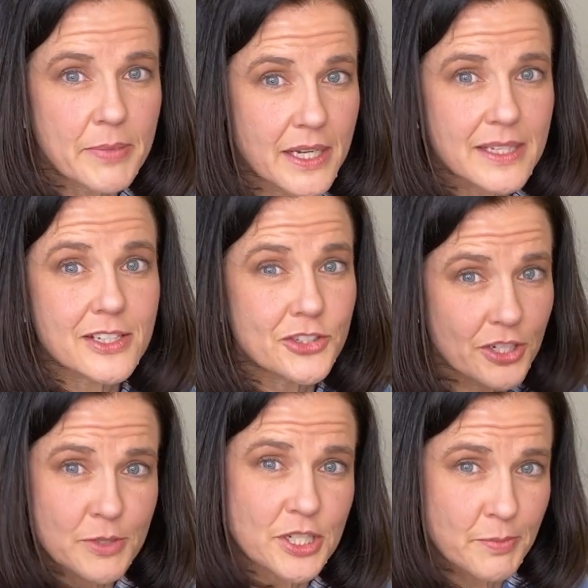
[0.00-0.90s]
Because a
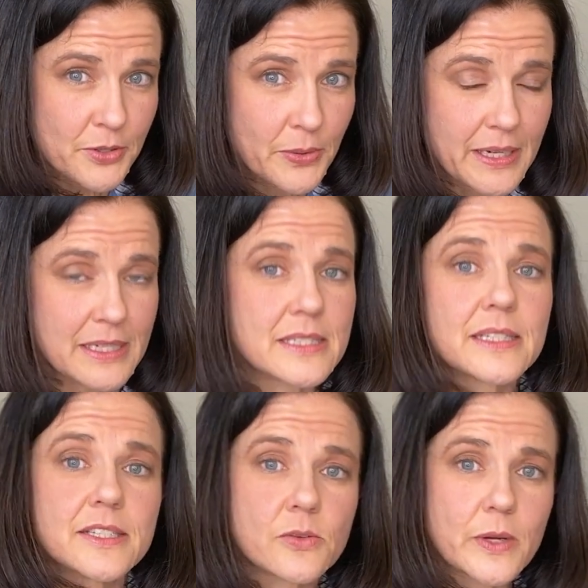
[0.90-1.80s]
German Shepherd, quite
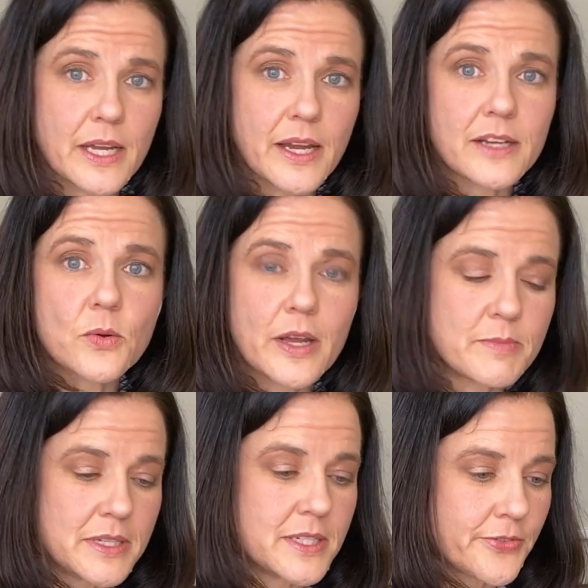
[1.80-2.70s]
honestly, is going to act quite a
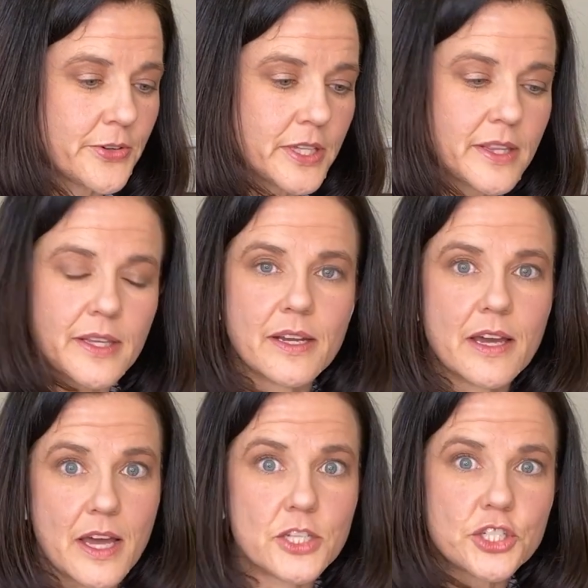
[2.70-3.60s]
bit differently than
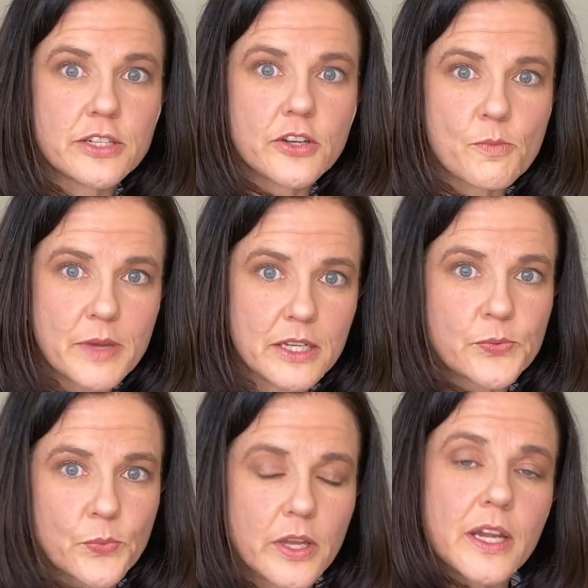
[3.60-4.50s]
a Jindo
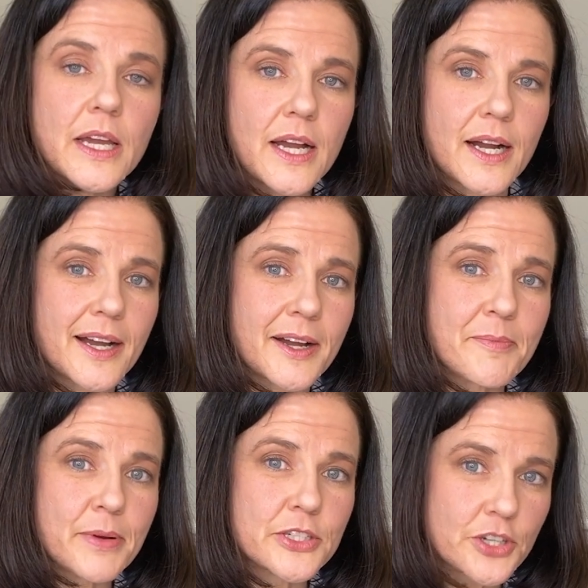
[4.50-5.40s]
mix would.
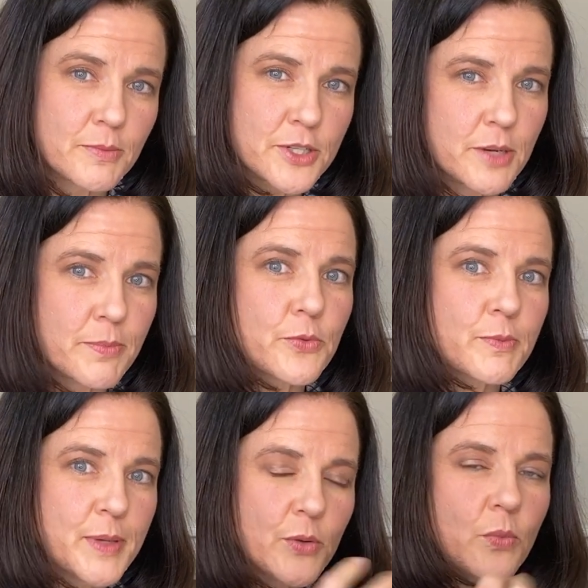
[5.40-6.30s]
But German Shepherd
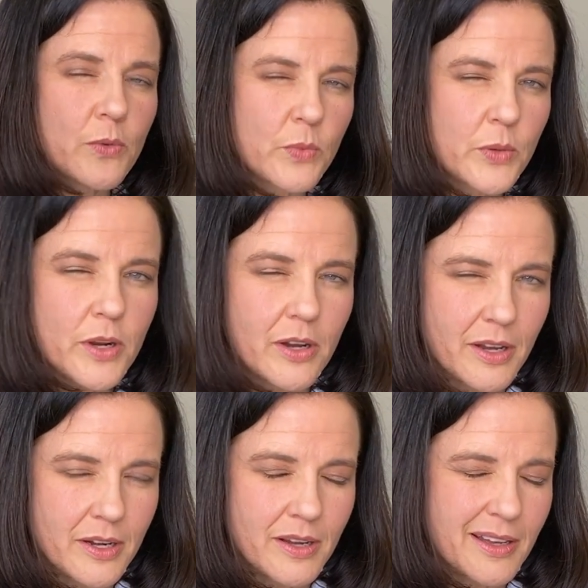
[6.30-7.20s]
would be the one we would
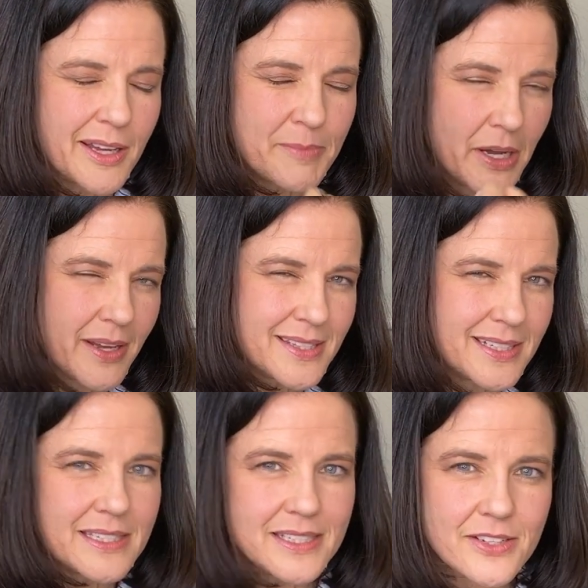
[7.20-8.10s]

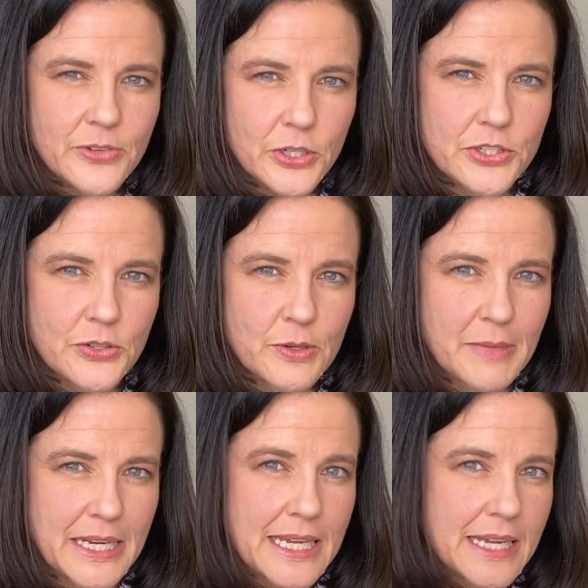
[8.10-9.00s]
honestly default to in
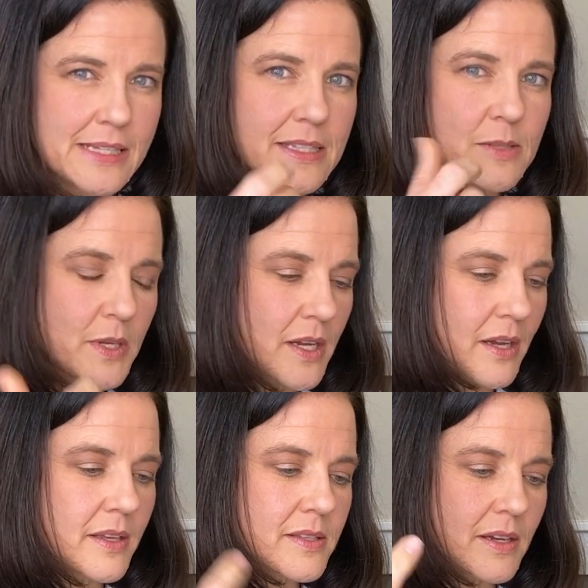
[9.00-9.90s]
many cases
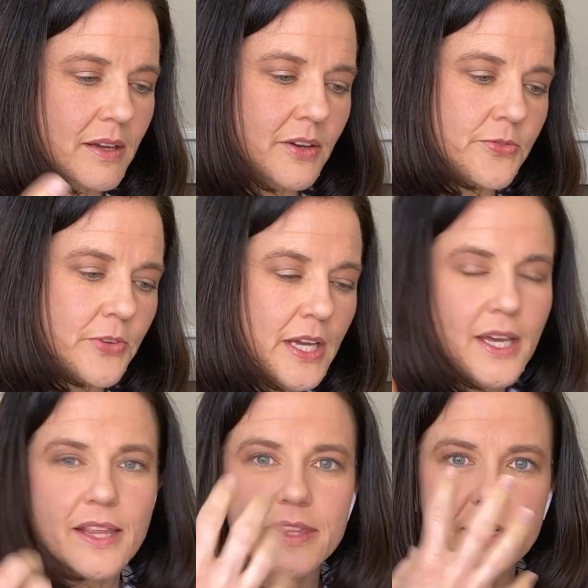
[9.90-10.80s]
because of
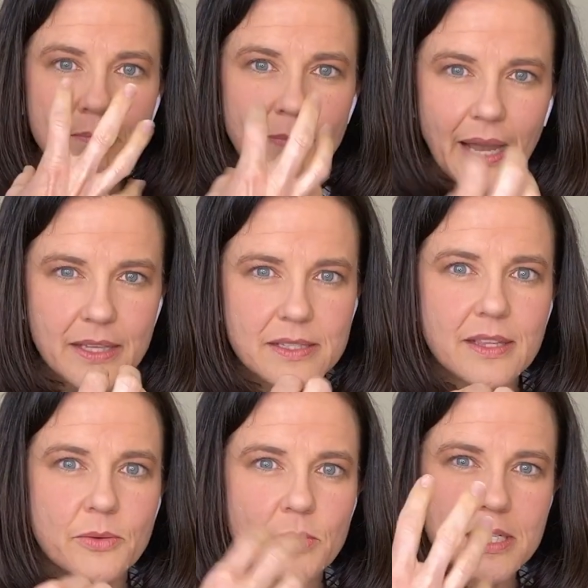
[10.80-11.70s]
the mask
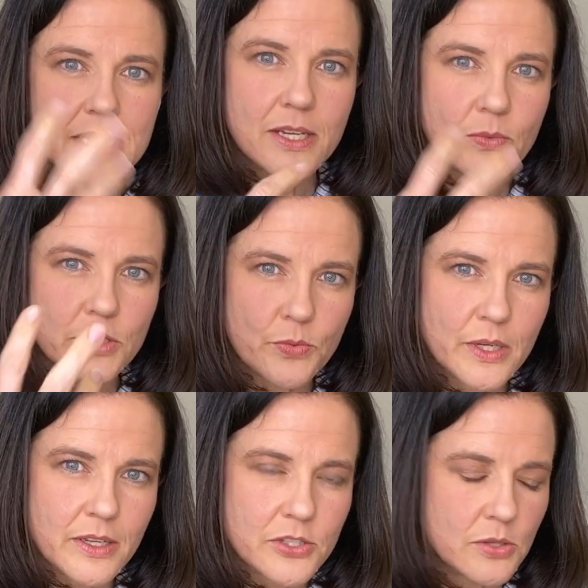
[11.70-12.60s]
that we're seeing, which
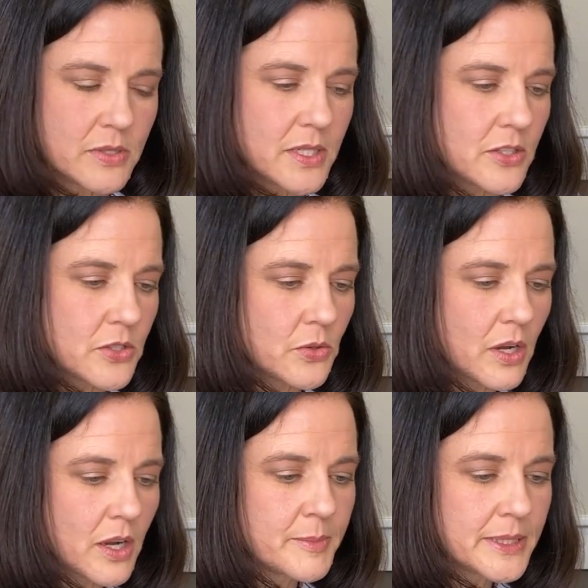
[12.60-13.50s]
we associate so
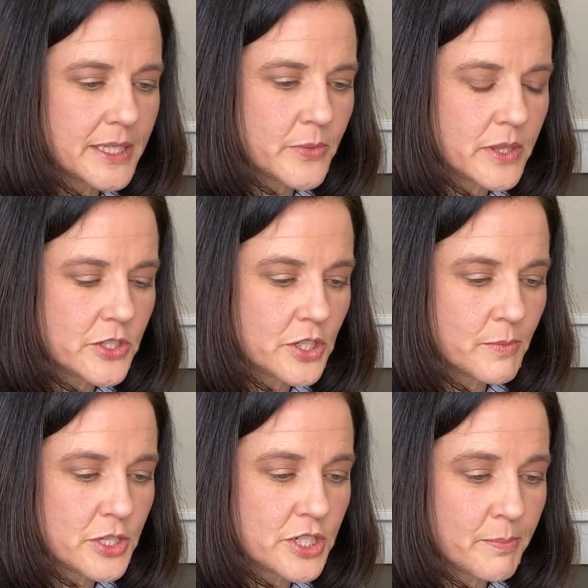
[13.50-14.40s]
commonly with the
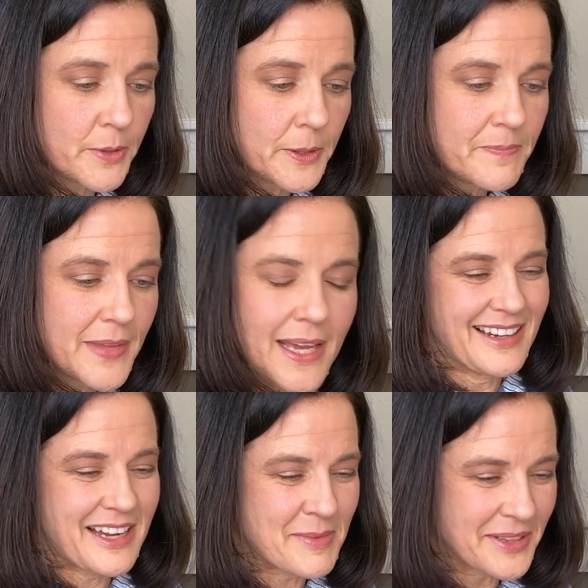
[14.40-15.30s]
German Shepherd.
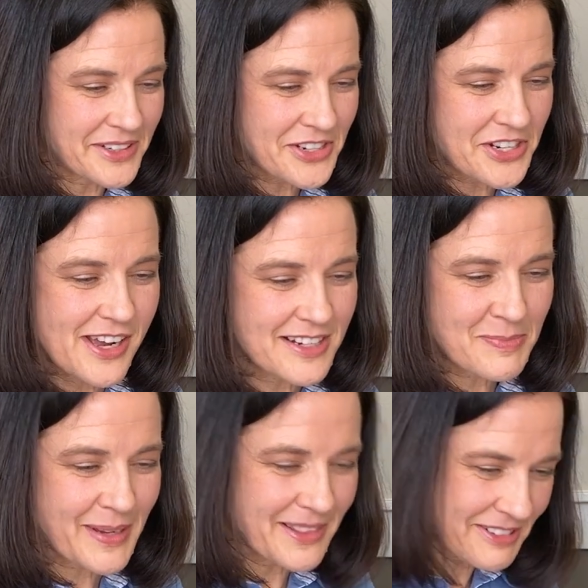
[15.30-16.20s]
I'm a little shocked
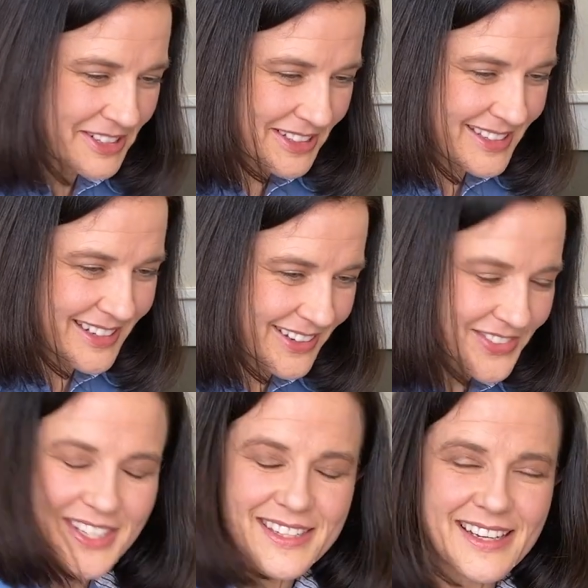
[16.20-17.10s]
by the results, I have
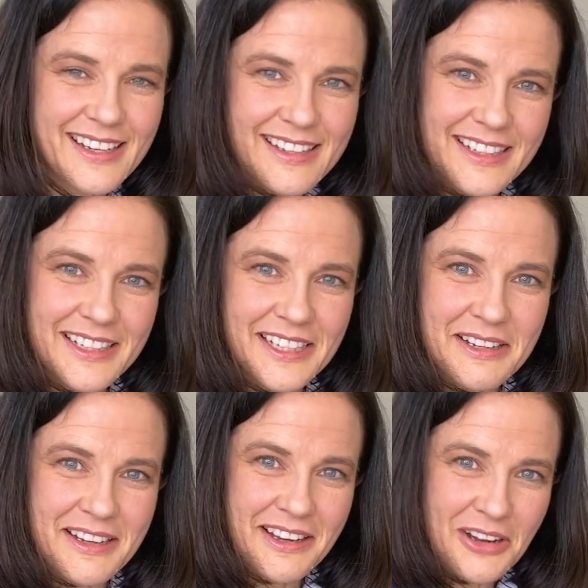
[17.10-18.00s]
to say.
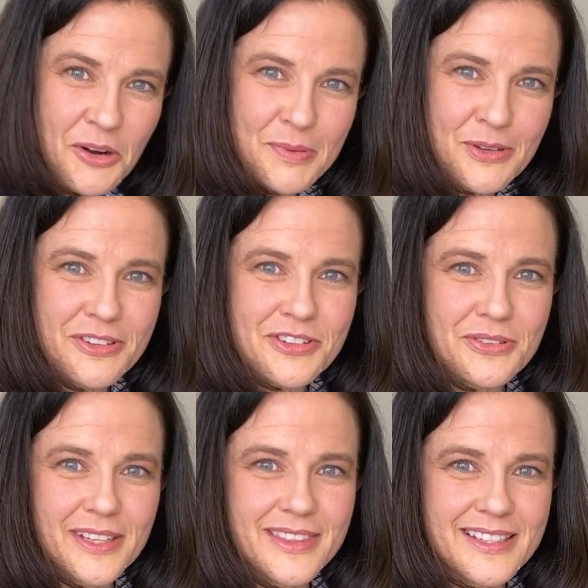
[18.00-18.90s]
I hope you
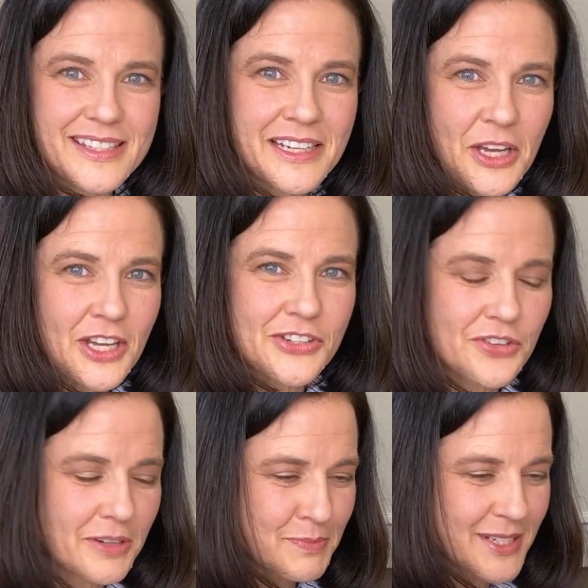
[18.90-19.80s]
enjoyed this trip